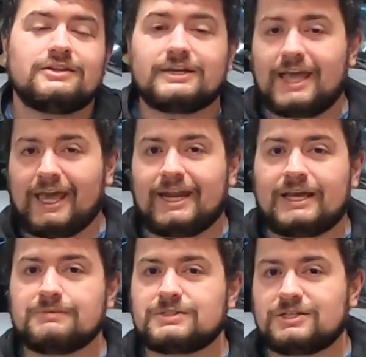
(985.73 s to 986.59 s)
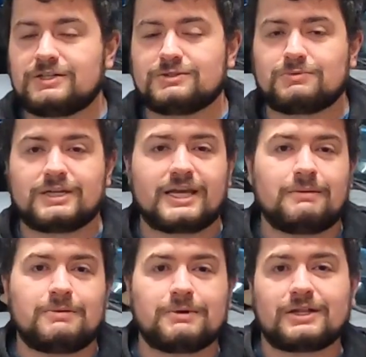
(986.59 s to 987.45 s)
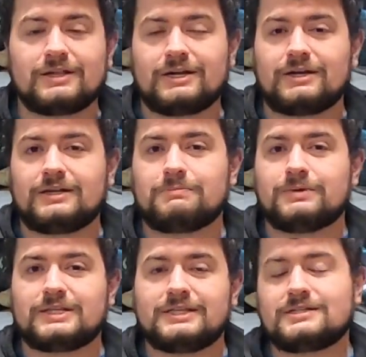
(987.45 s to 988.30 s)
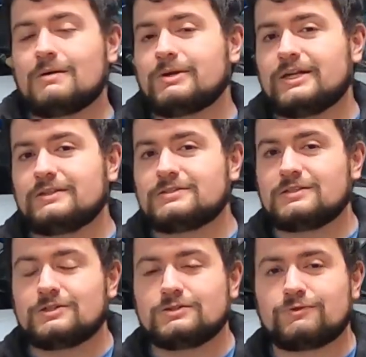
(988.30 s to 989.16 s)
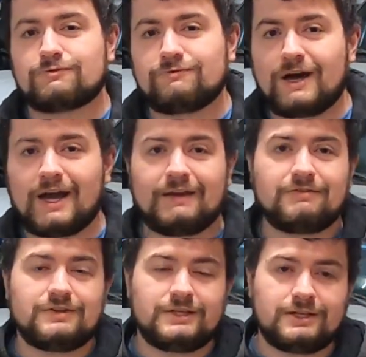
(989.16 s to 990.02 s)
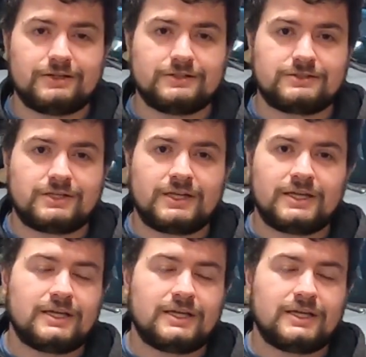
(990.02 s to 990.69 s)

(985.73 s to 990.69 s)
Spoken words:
the Can-Am series when it came to McLaren, but they dominated the series for 5 years.